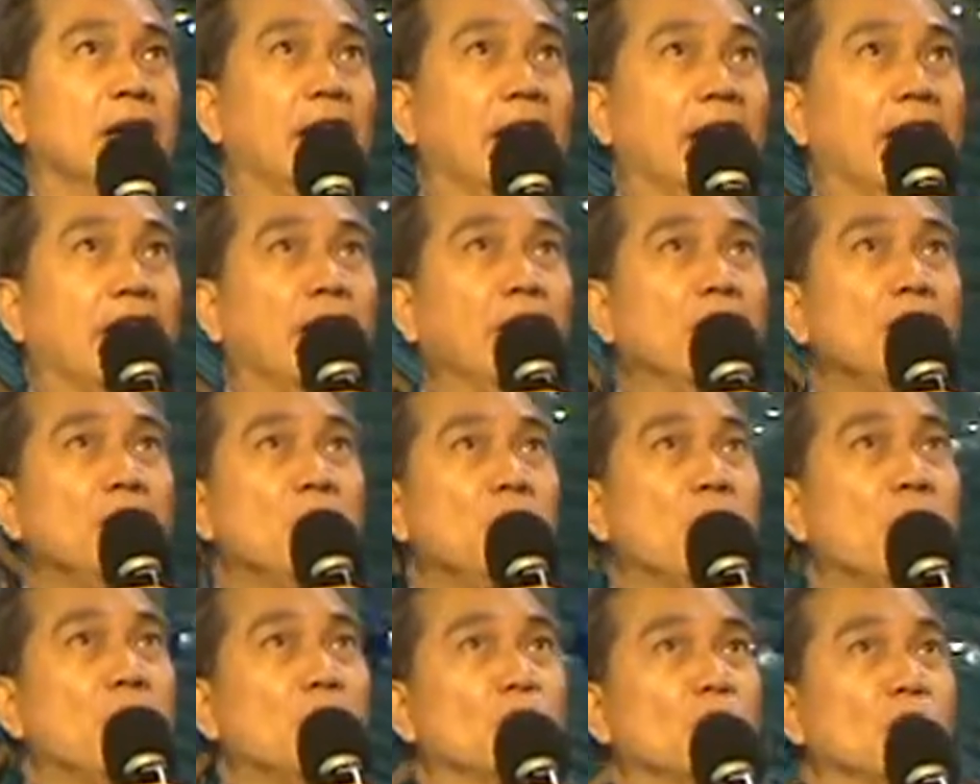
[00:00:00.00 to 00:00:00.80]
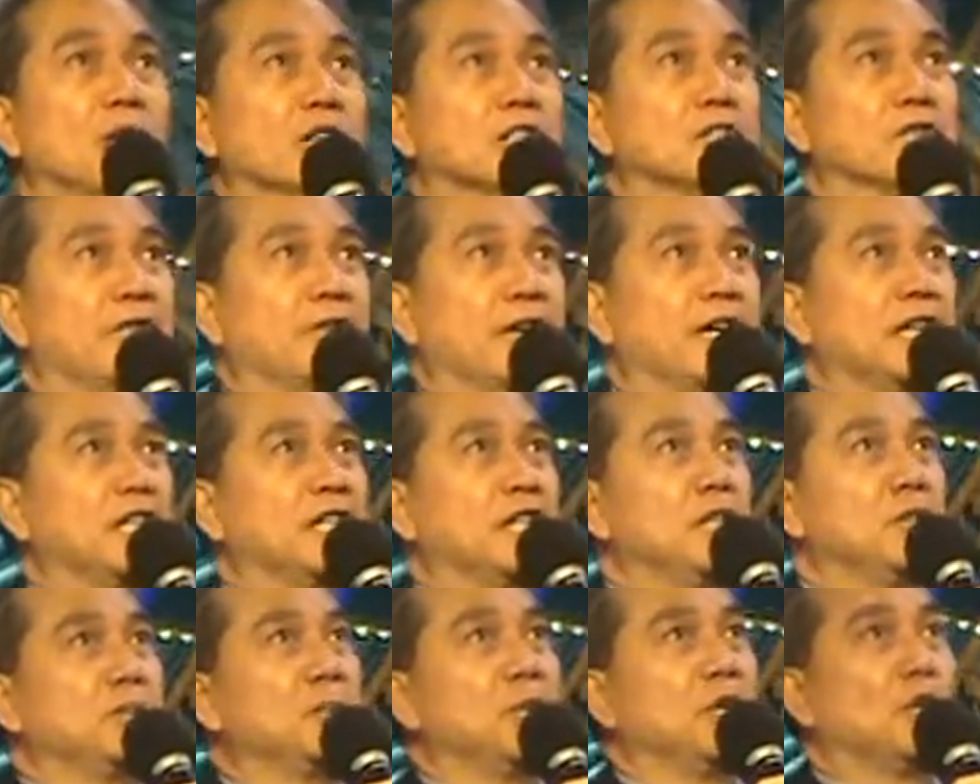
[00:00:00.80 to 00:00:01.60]
Anyone who has faith
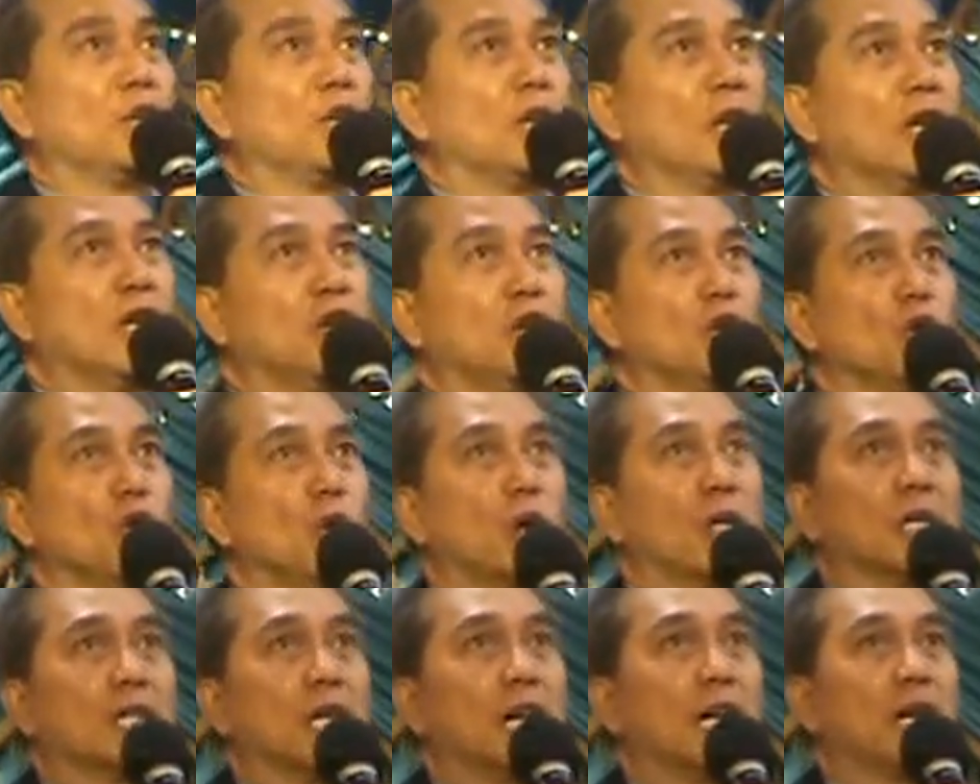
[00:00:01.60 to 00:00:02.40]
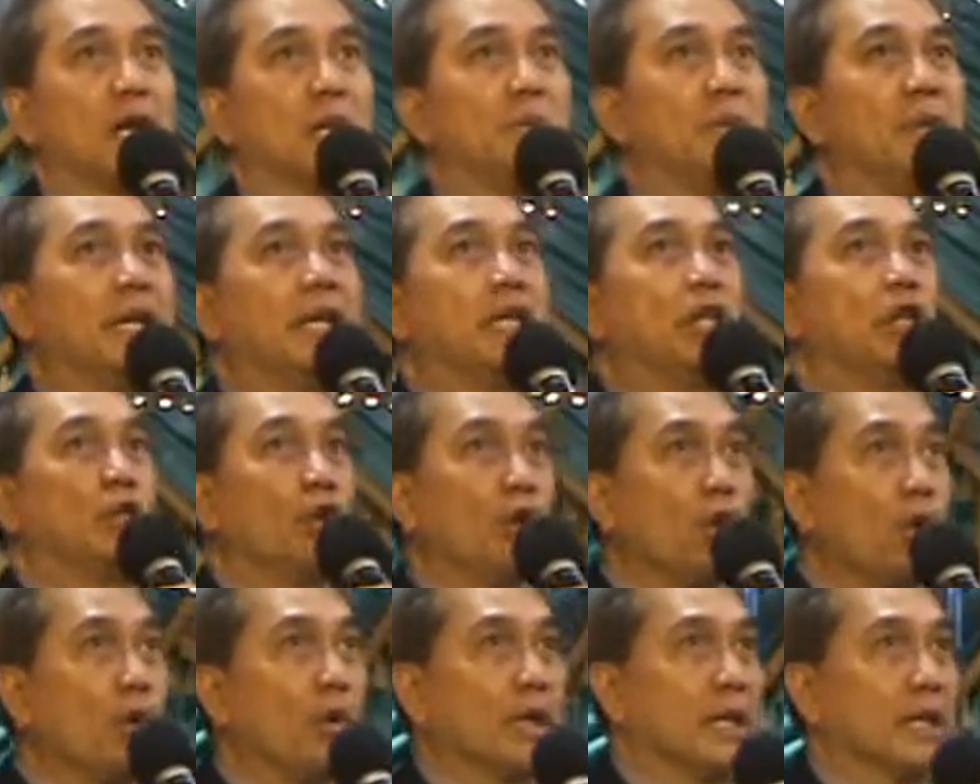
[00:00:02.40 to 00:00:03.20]
in Me will do what I have been
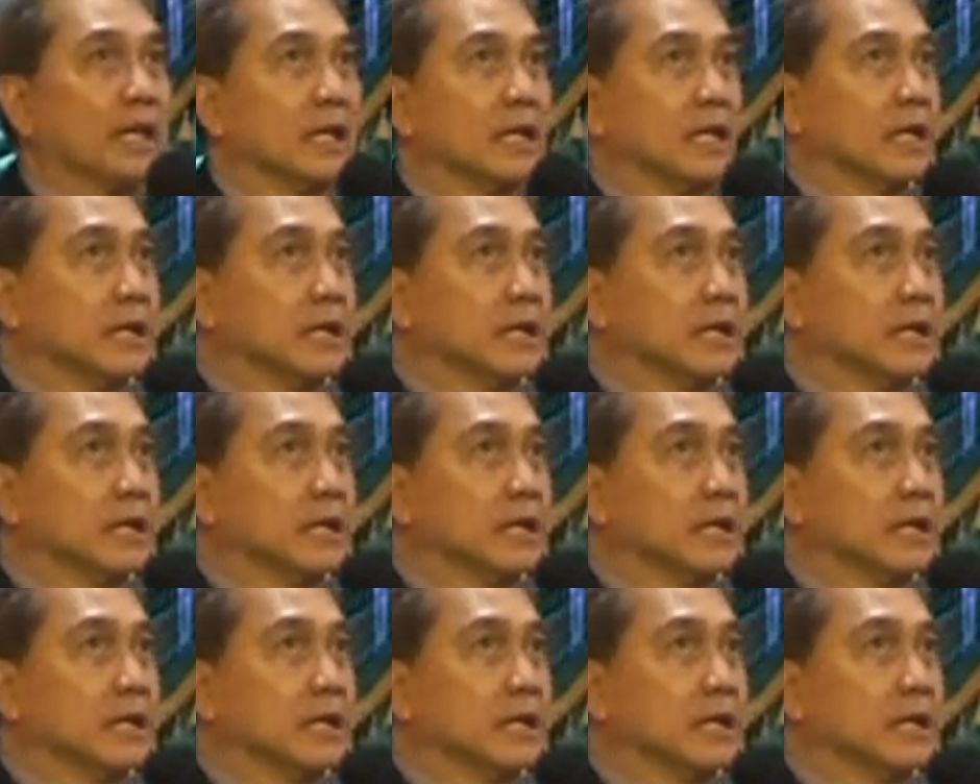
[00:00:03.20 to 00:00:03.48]
doing.